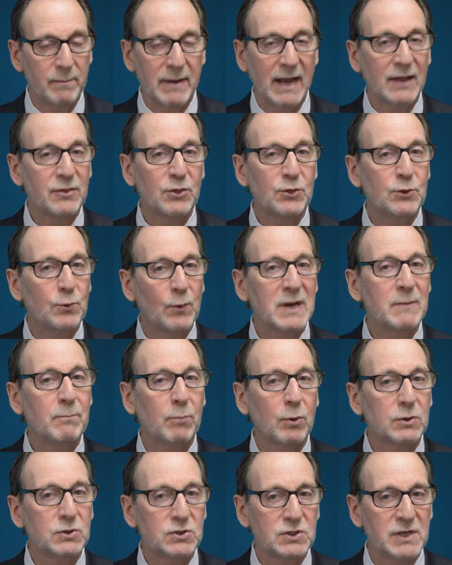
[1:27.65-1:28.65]
about
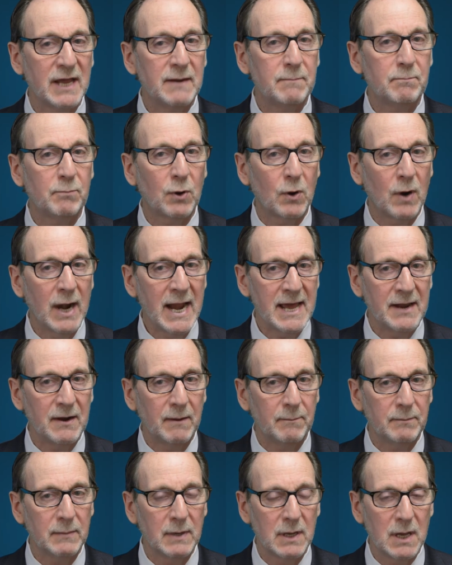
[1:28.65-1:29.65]
3% per
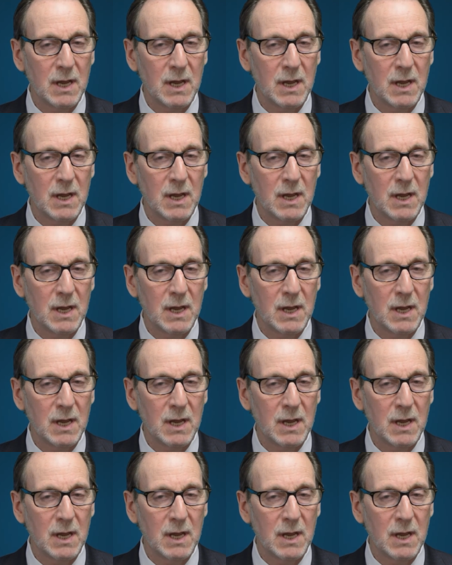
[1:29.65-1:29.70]
annum.